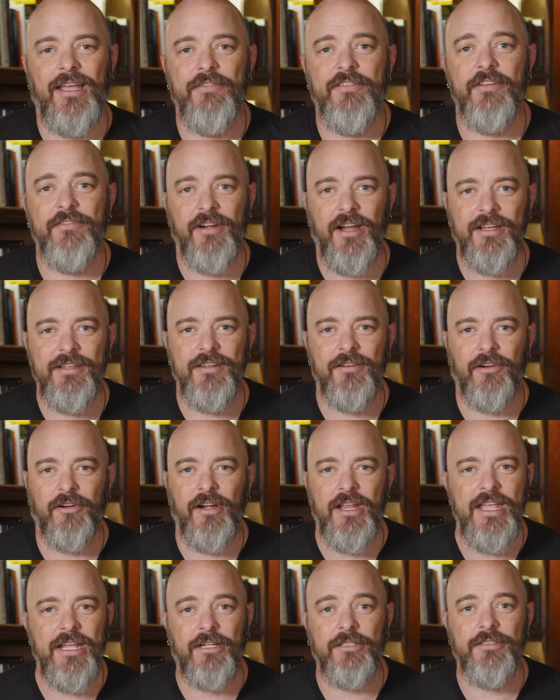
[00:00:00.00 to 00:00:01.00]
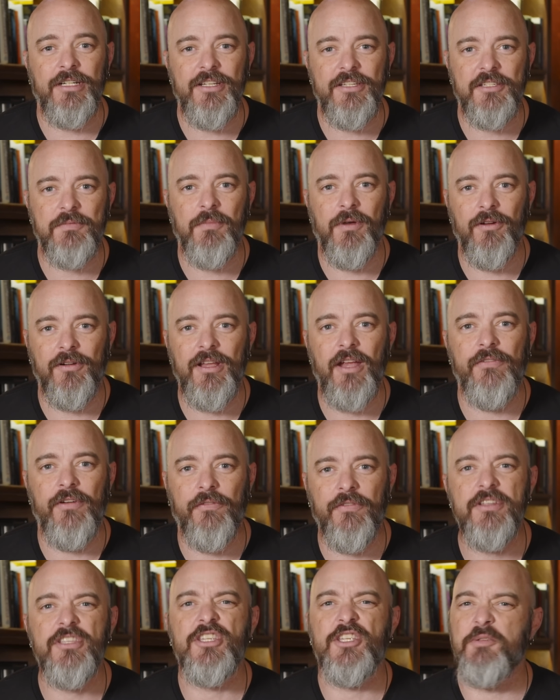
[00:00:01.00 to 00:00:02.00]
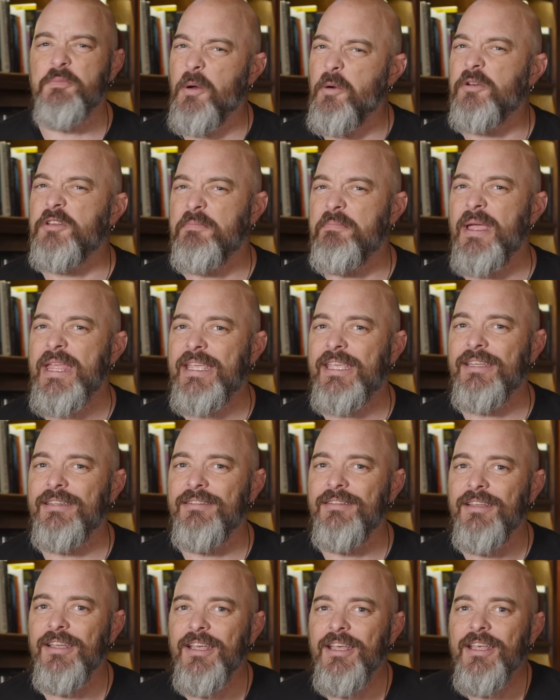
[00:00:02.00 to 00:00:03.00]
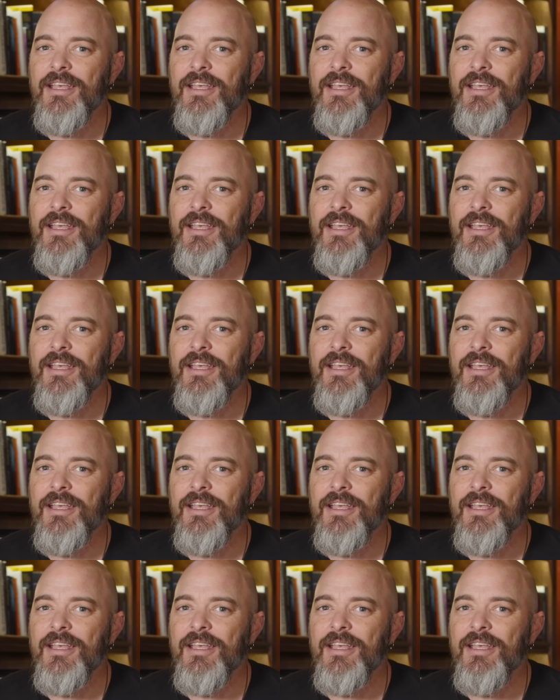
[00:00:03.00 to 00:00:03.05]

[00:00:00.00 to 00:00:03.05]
Have you ever had, or hickory smoke? Have you ever had smoked bacon?